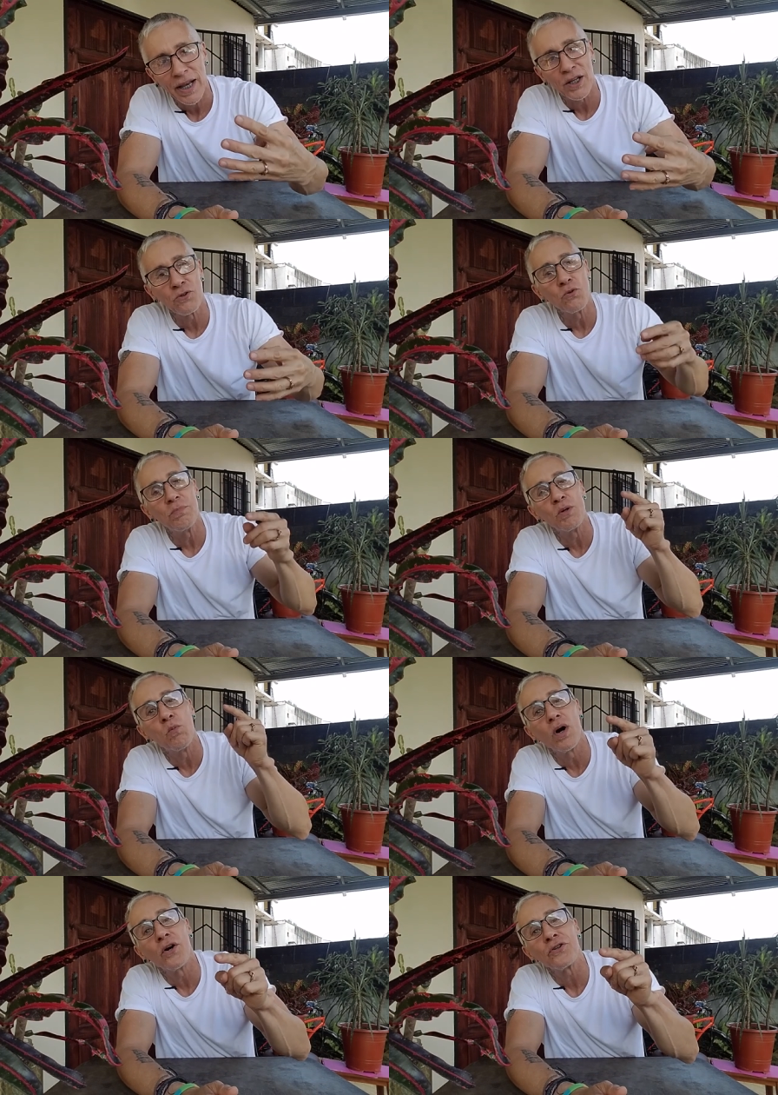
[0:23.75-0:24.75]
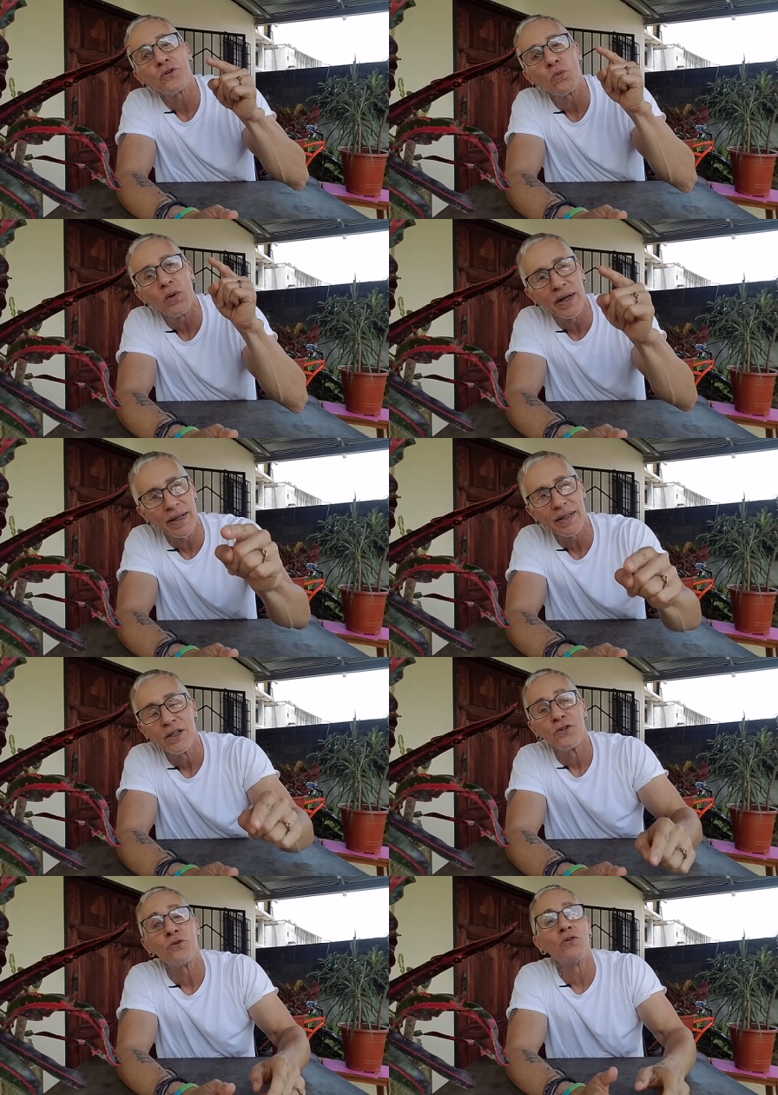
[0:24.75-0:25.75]
and you will be well on your way
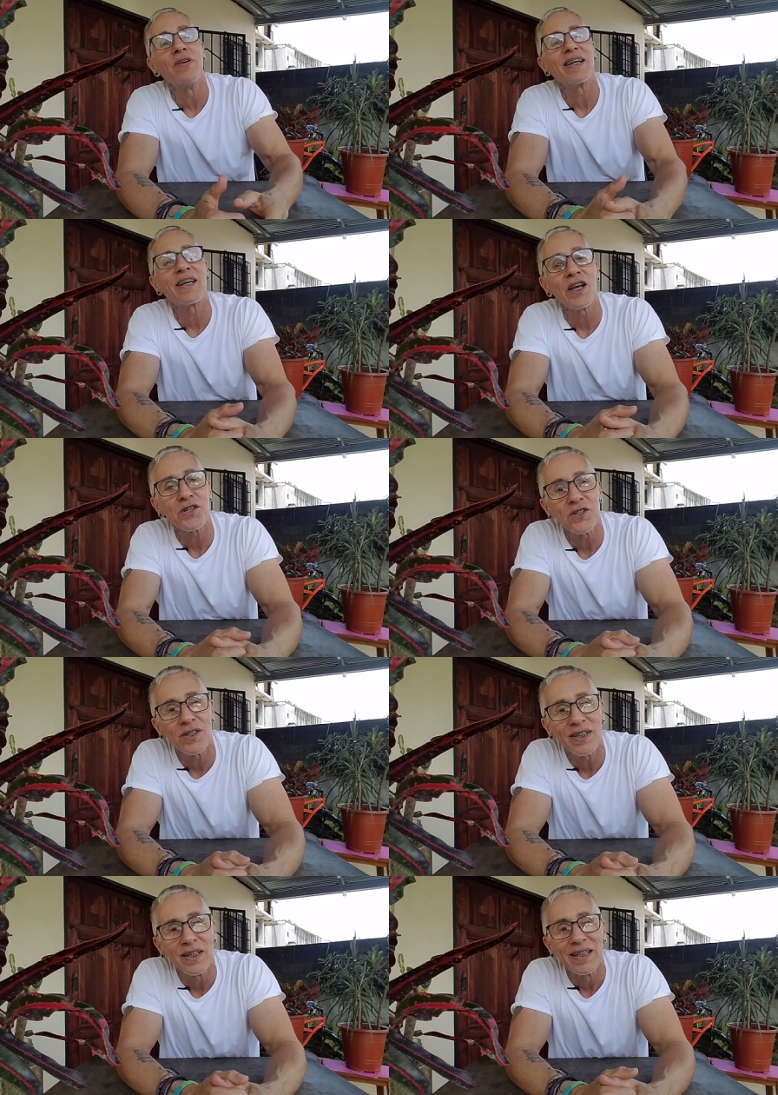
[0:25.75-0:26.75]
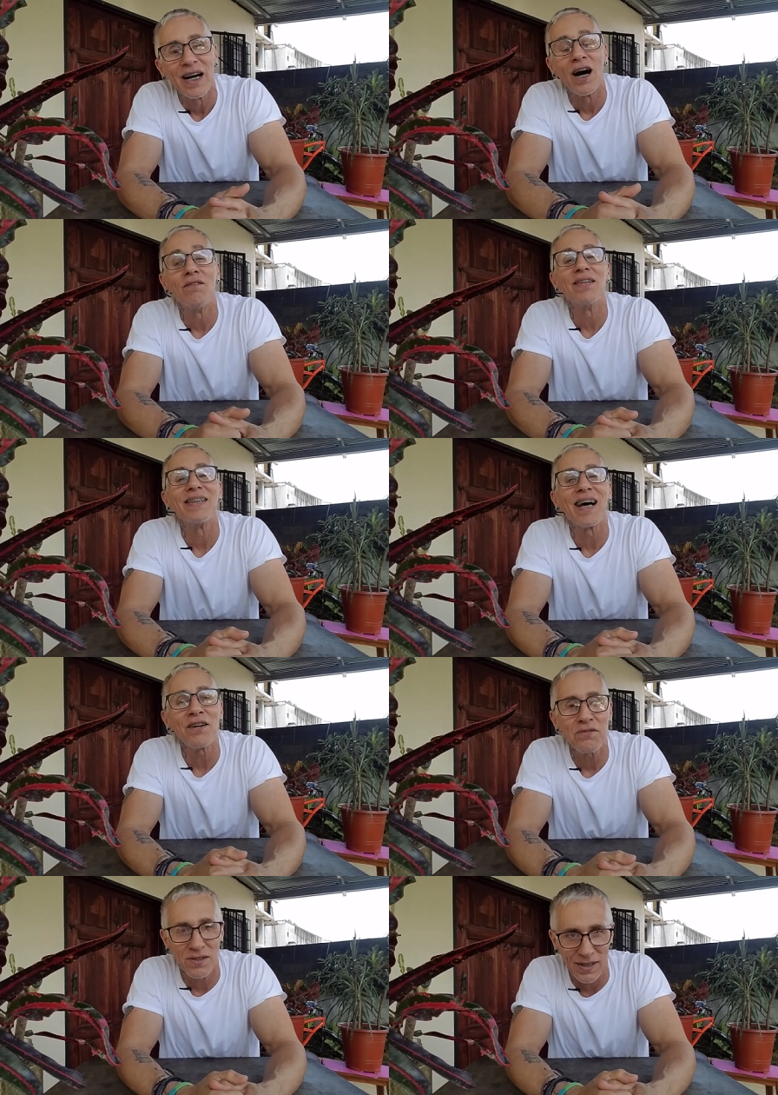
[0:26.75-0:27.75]
to a vacation of a
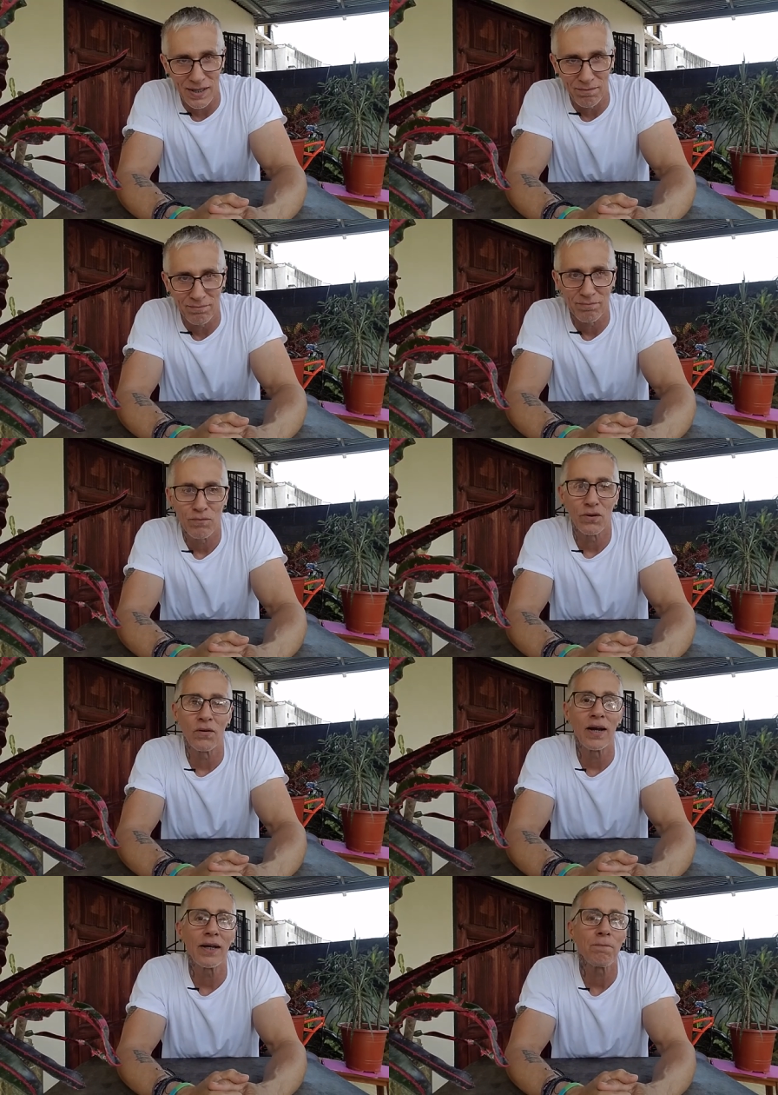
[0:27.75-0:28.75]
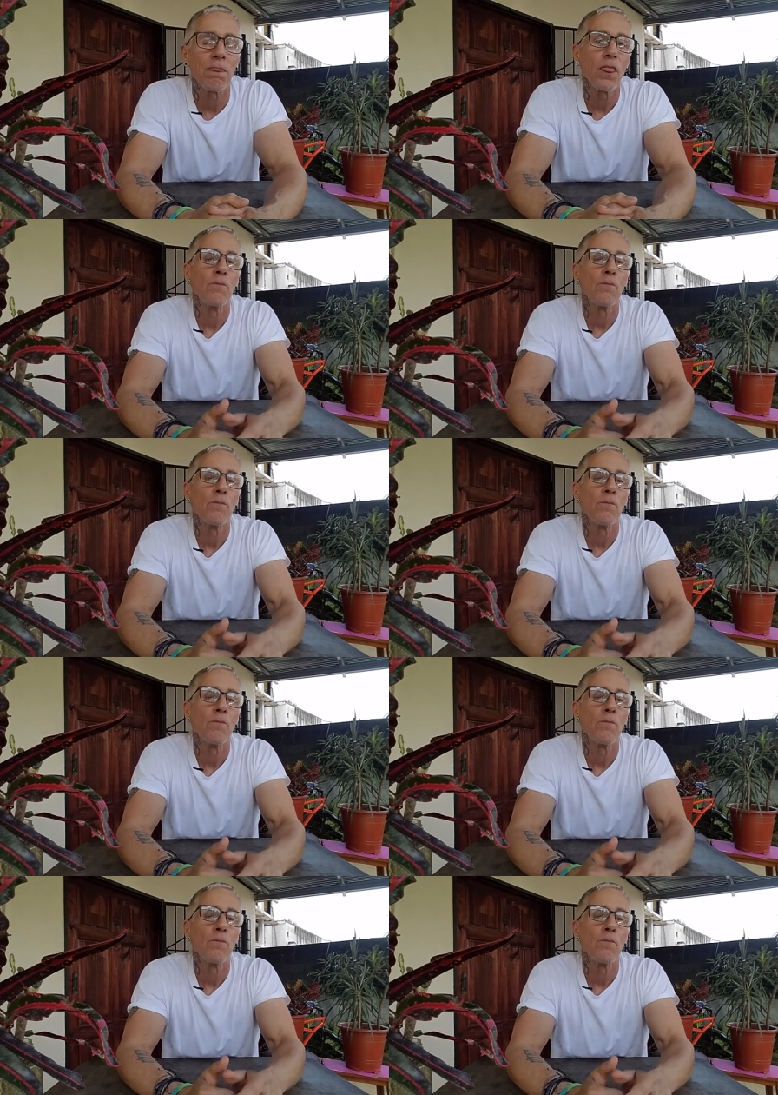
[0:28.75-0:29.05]
lifetime? All right?